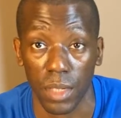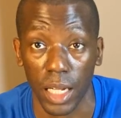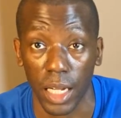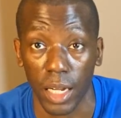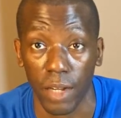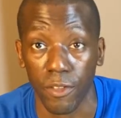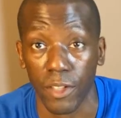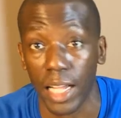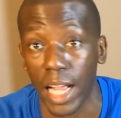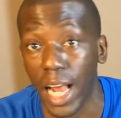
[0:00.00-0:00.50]

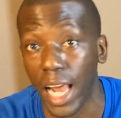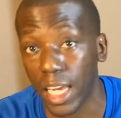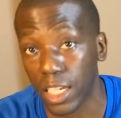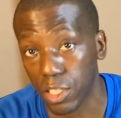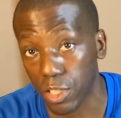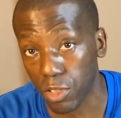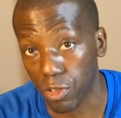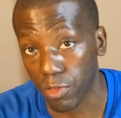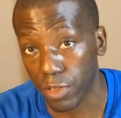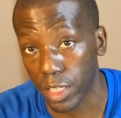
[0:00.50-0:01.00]
already had a
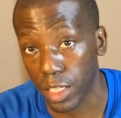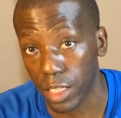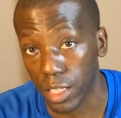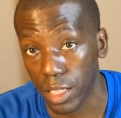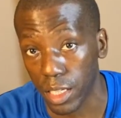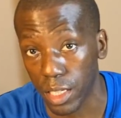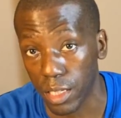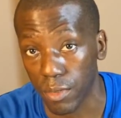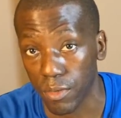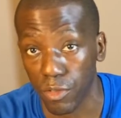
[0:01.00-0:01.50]
degree
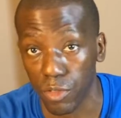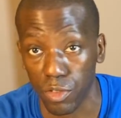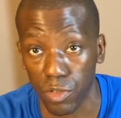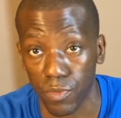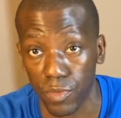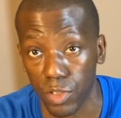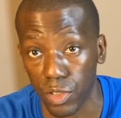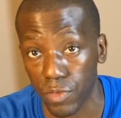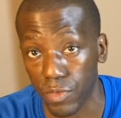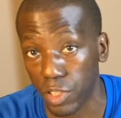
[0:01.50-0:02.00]

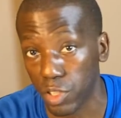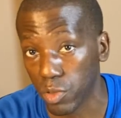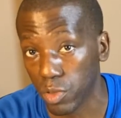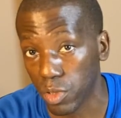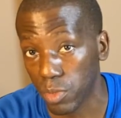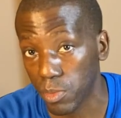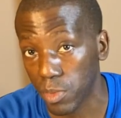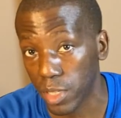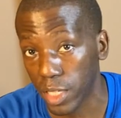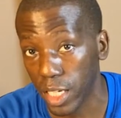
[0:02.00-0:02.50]
in visual
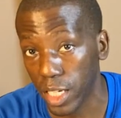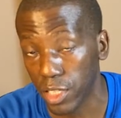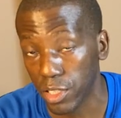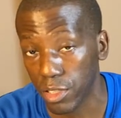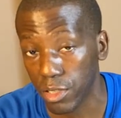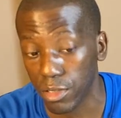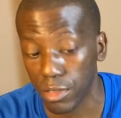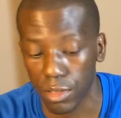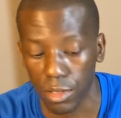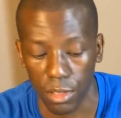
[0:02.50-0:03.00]

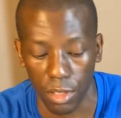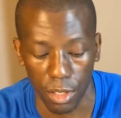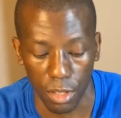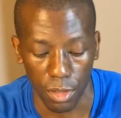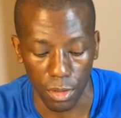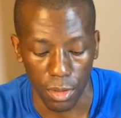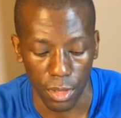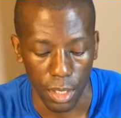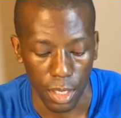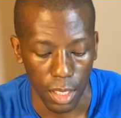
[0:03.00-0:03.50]
communications. So
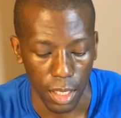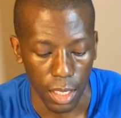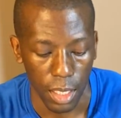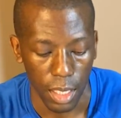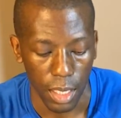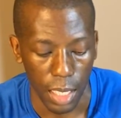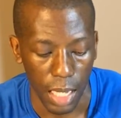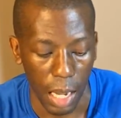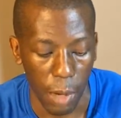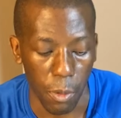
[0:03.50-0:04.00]

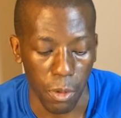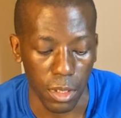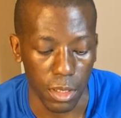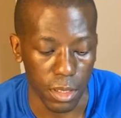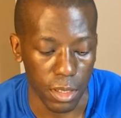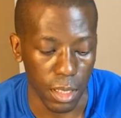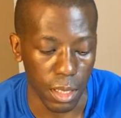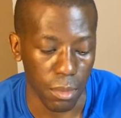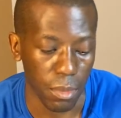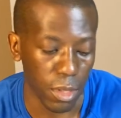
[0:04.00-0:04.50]

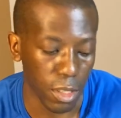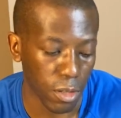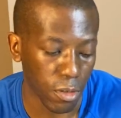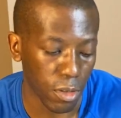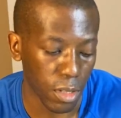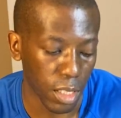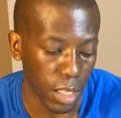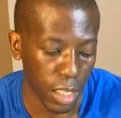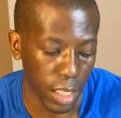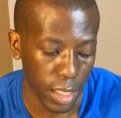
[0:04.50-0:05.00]
I'm
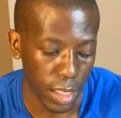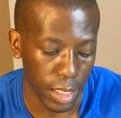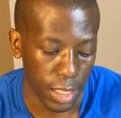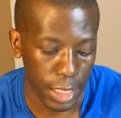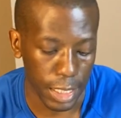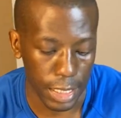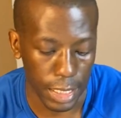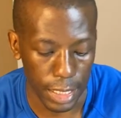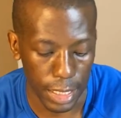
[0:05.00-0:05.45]
literally like,